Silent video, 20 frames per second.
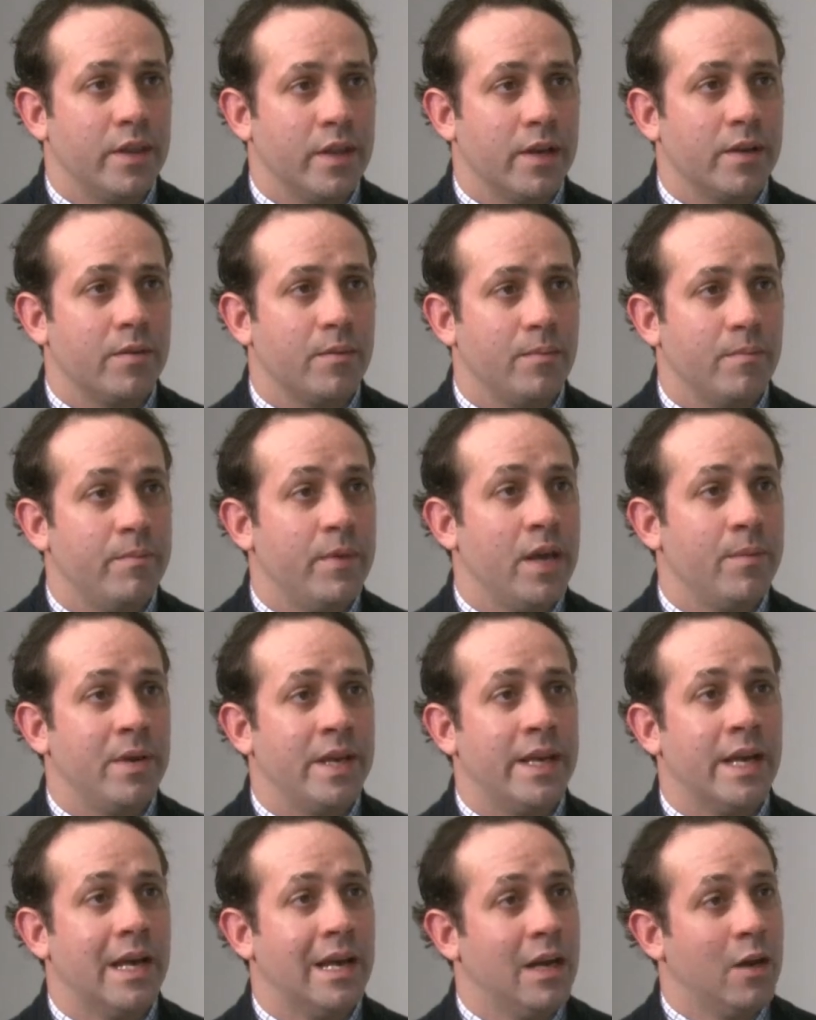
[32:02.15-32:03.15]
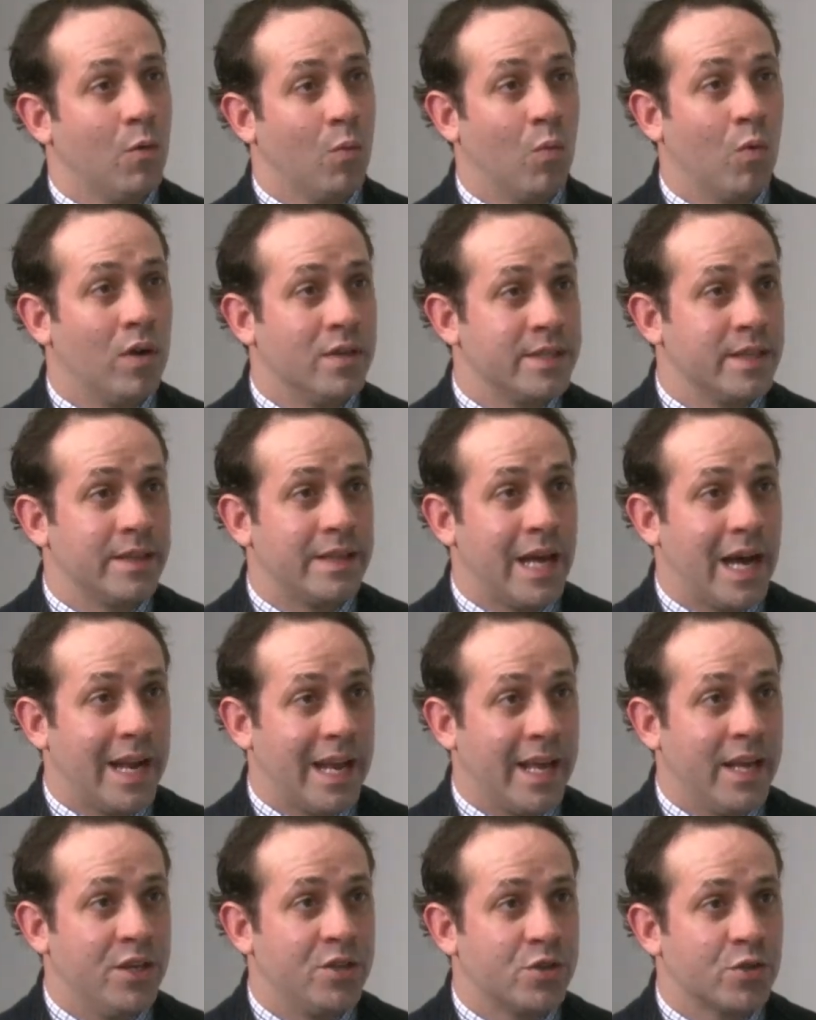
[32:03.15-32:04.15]
that maybe wasn't that
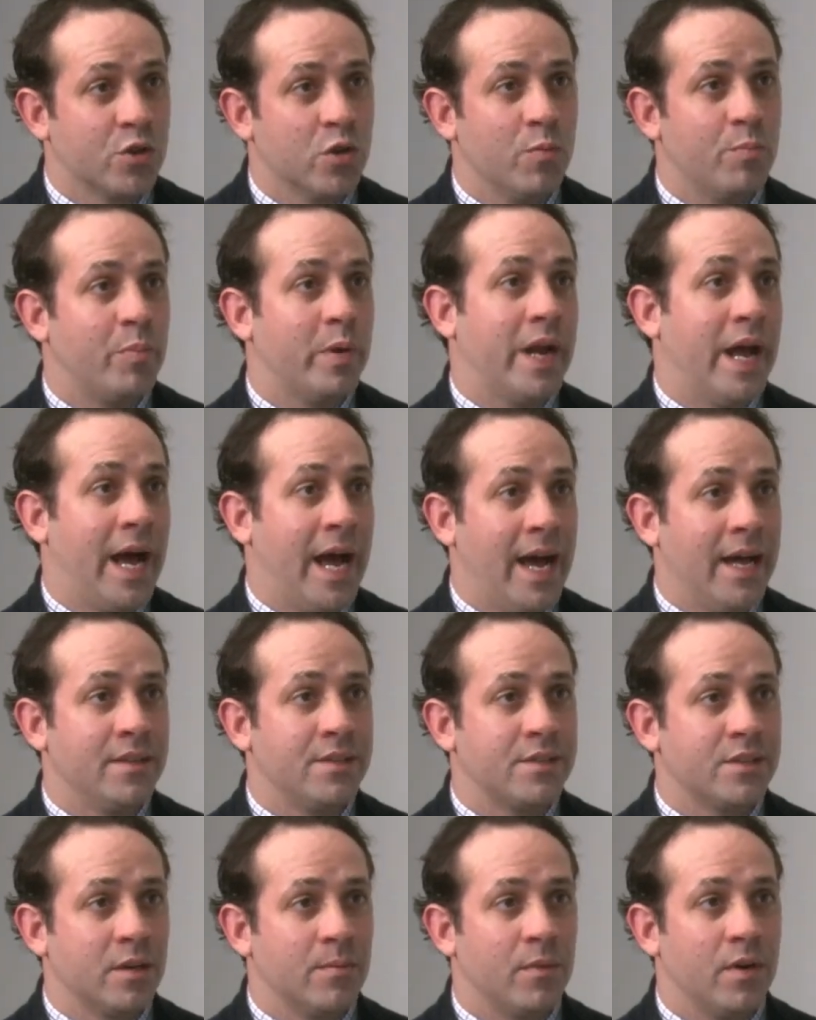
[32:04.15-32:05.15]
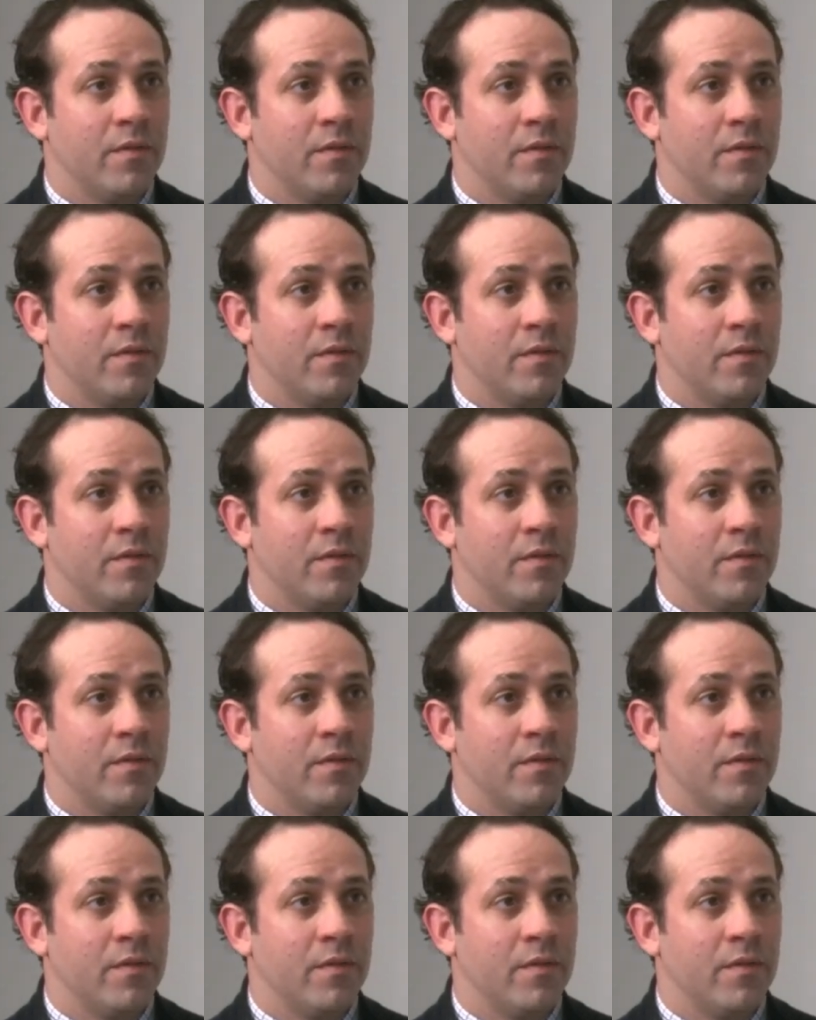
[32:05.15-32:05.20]
age group, but had some